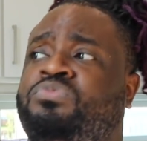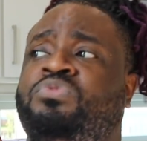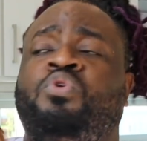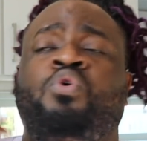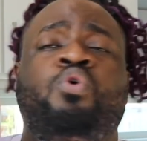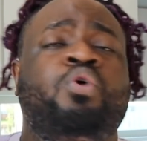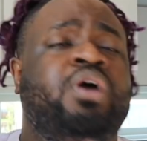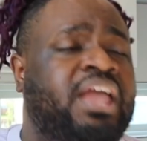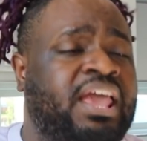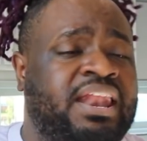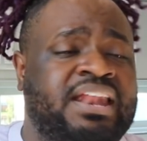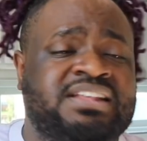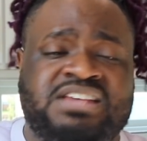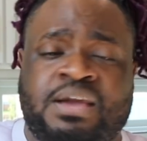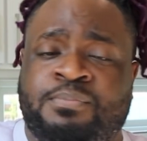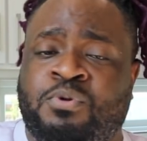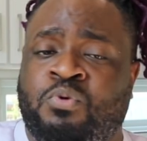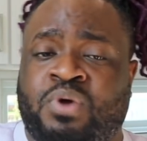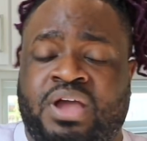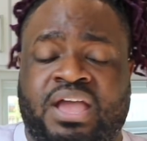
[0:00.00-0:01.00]
or any
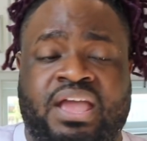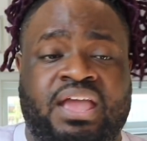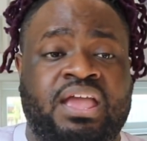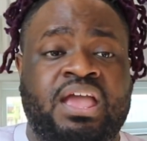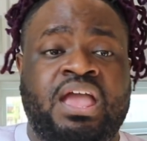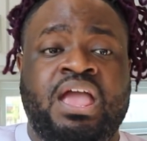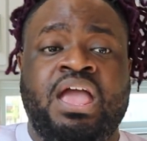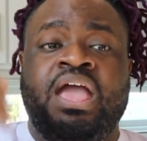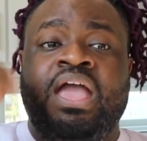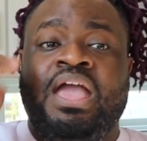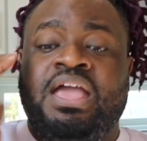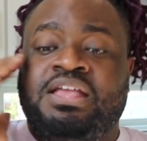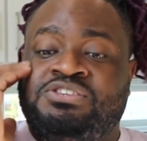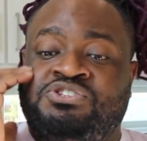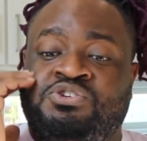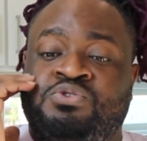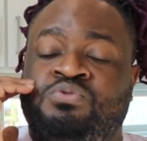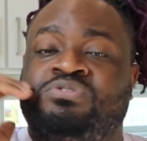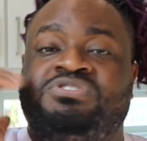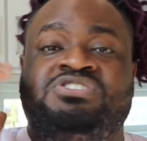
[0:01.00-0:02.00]
type of way
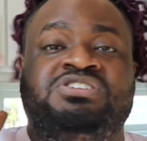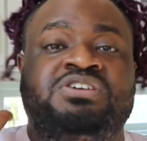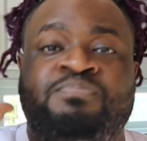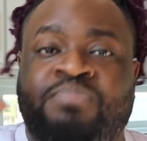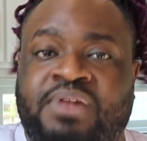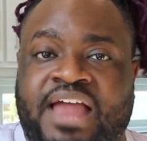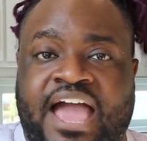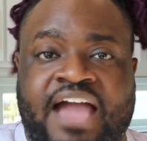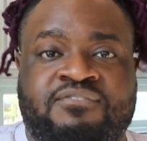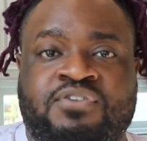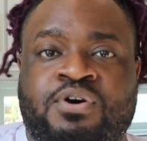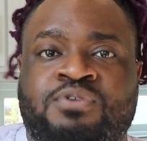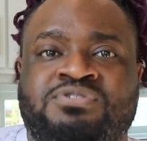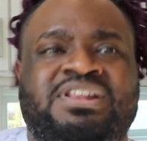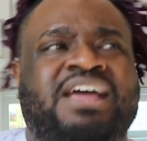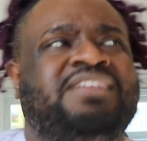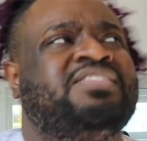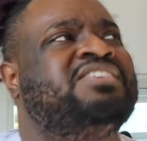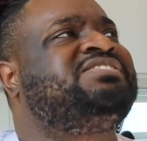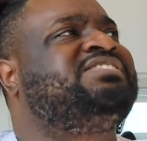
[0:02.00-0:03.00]
to black folks.
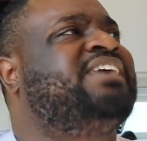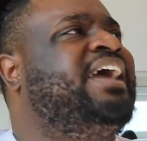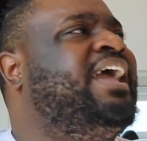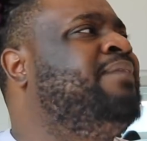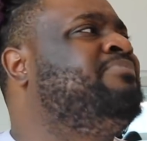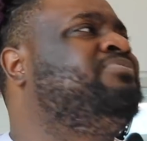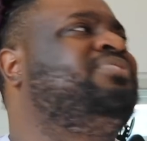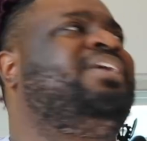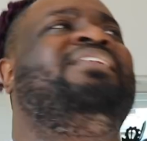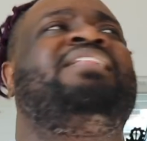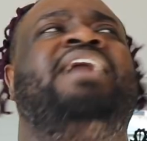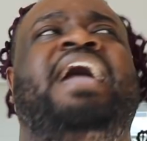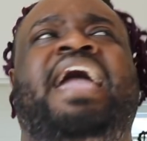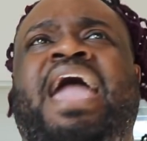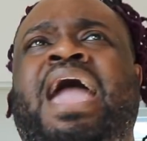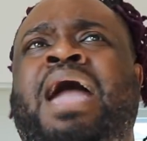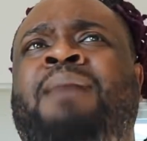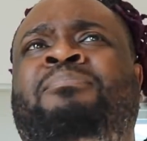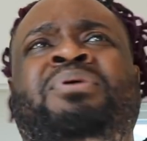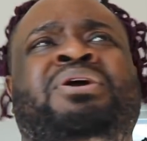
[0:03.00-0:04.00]
Like, the same thing that
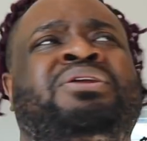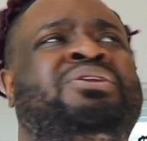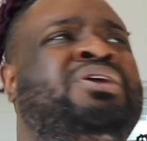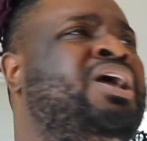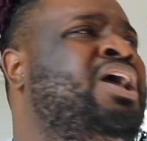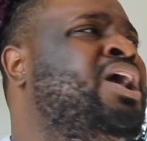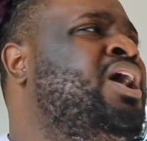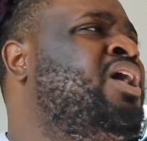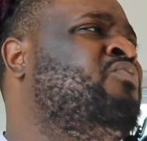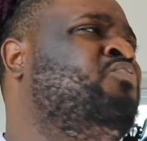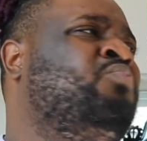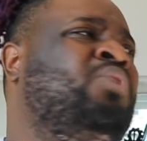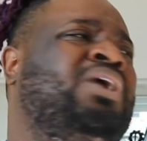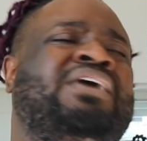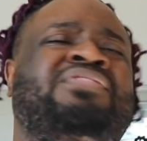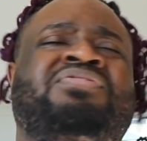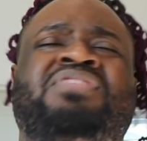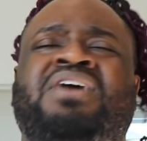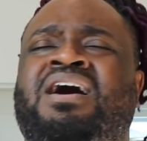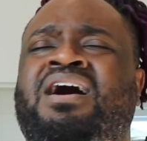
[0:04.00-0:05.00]
happened
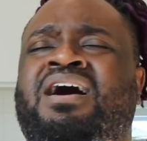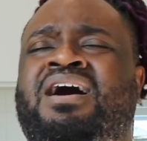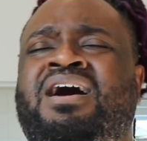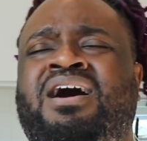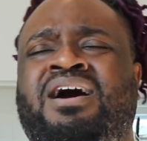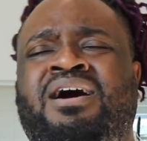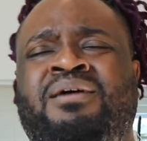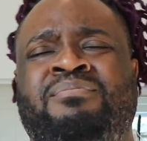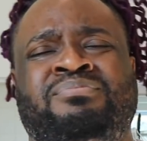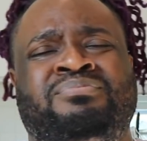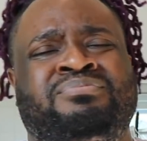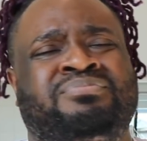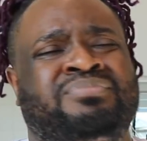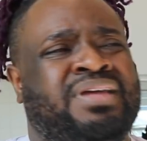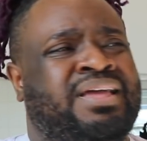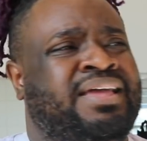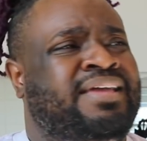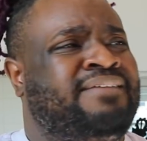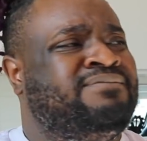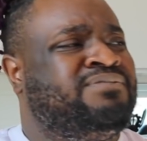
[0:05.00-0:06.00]
with
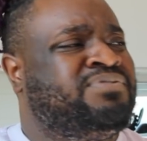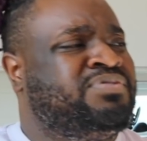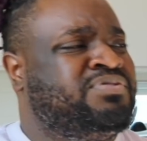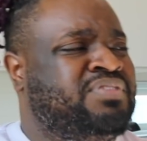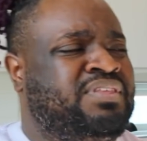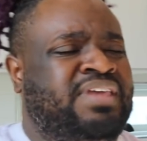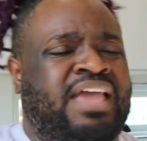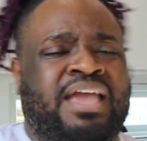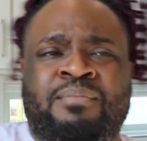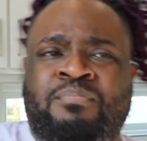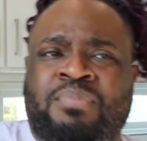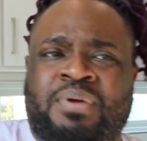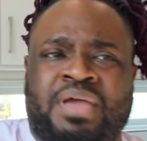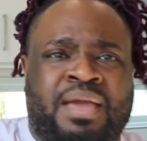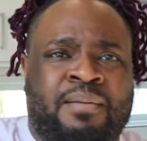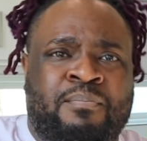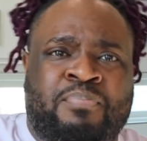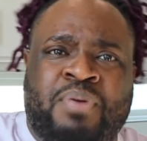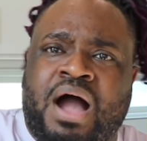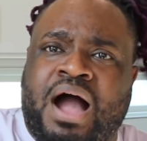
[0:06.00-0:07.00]

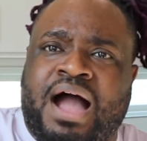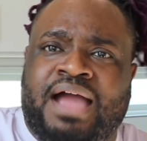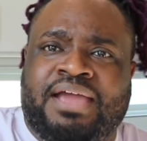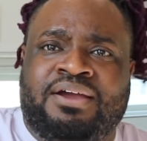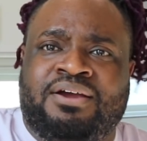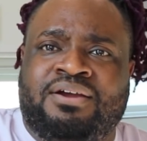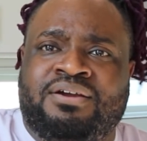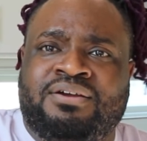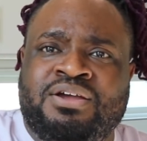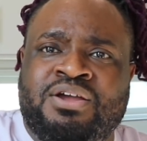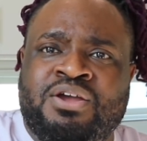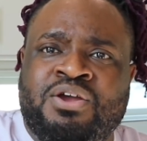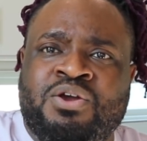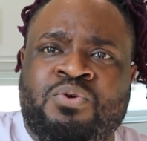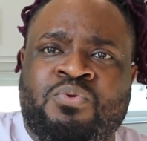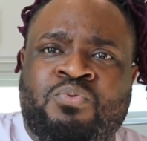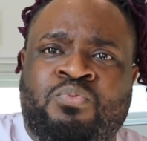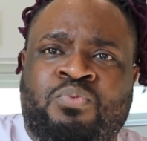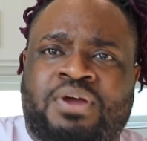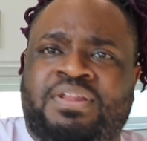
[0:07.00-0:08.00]
Empire,
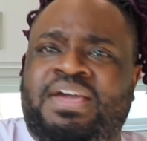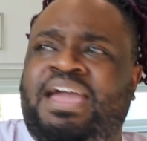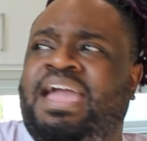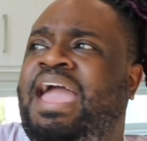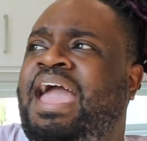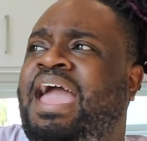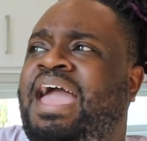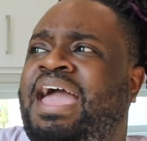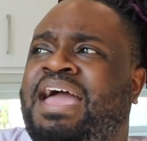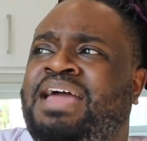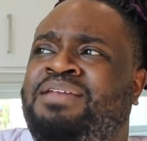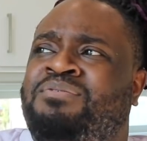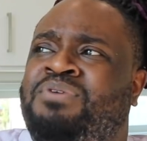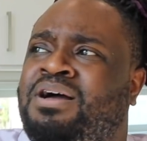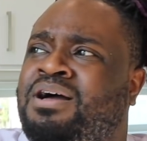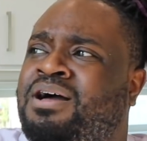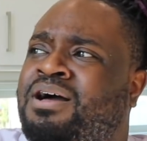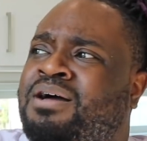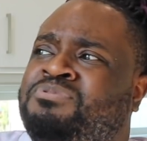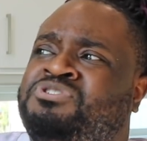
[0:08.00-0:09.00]
where they had
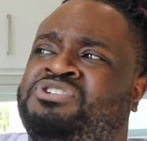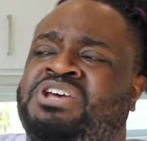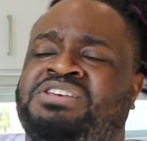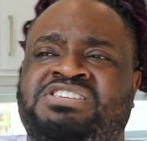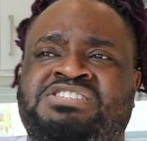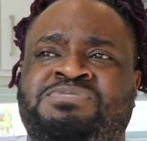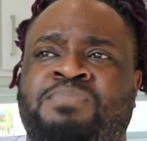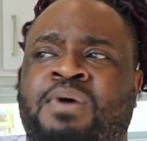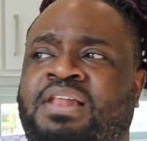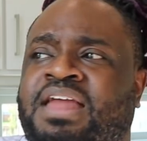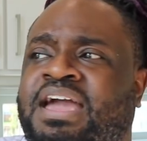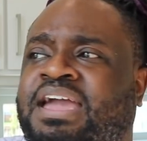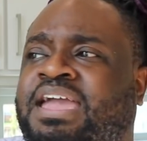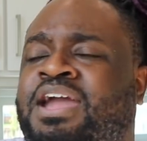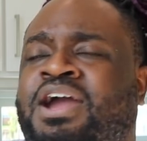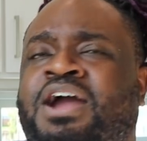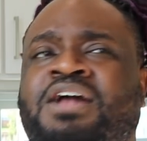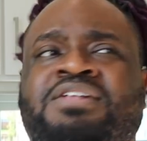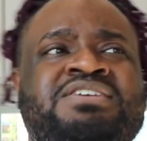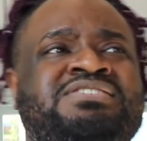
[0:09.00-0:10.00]
Smollett
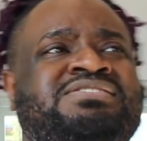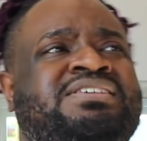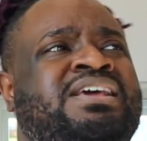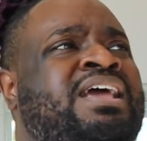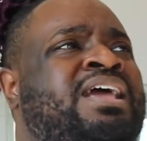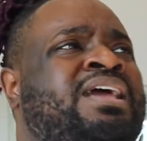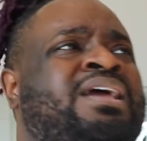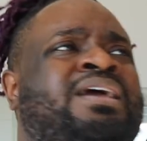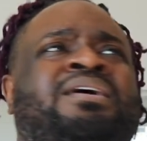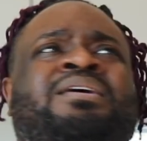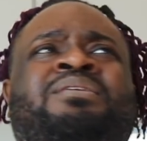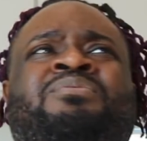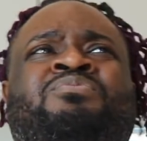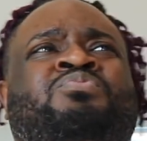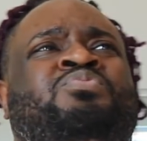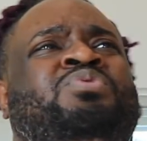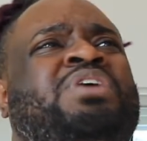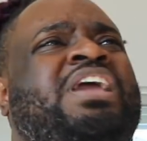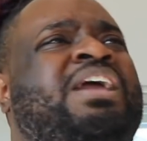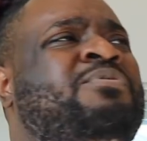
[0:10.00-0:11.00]
characters.
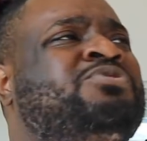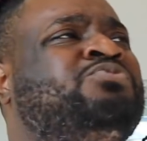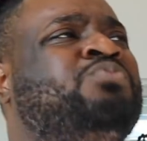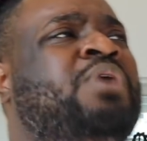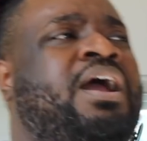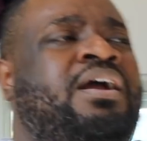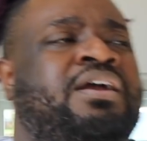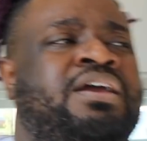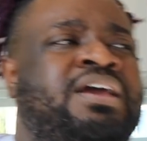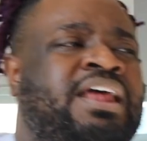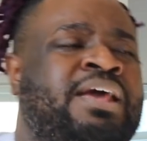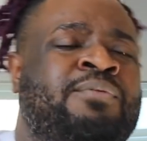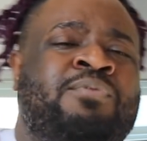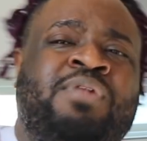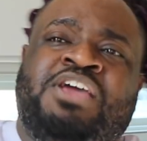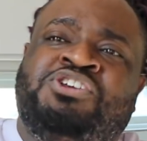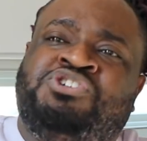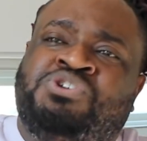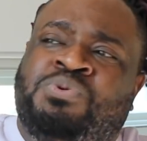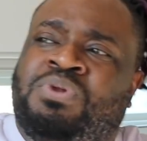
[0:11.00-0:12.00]
He was right here in a
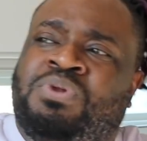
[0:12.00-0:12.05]
relationship